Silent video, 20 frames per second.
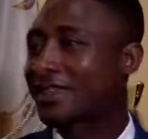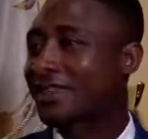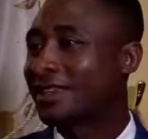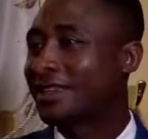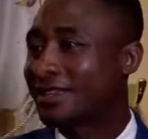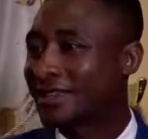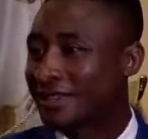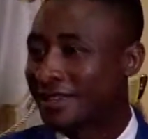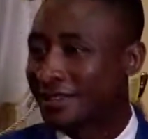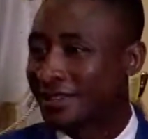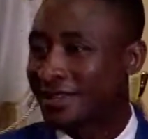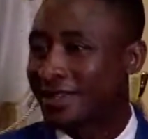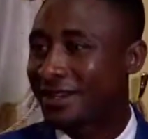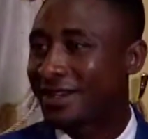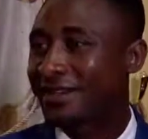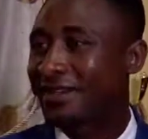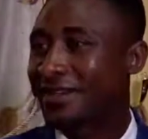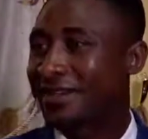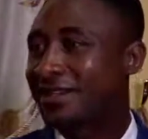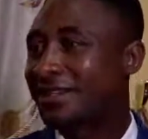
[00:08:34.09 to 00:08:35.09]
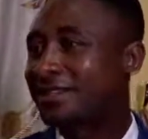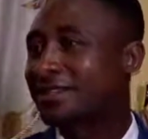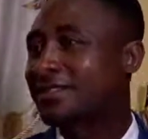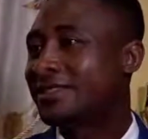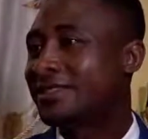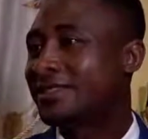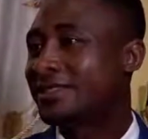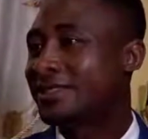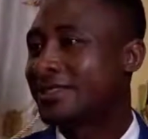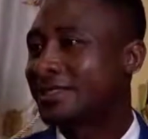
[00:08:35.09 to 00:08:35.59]
Kindi and the
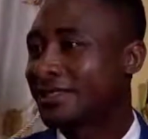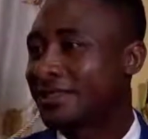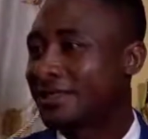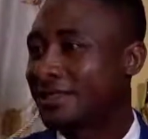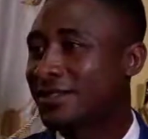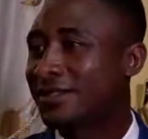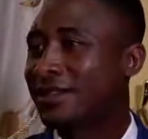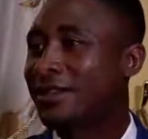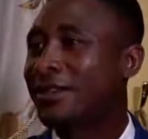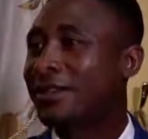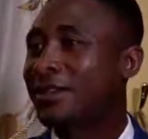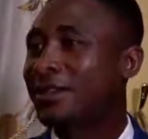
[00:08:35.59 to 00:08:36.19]
AGC,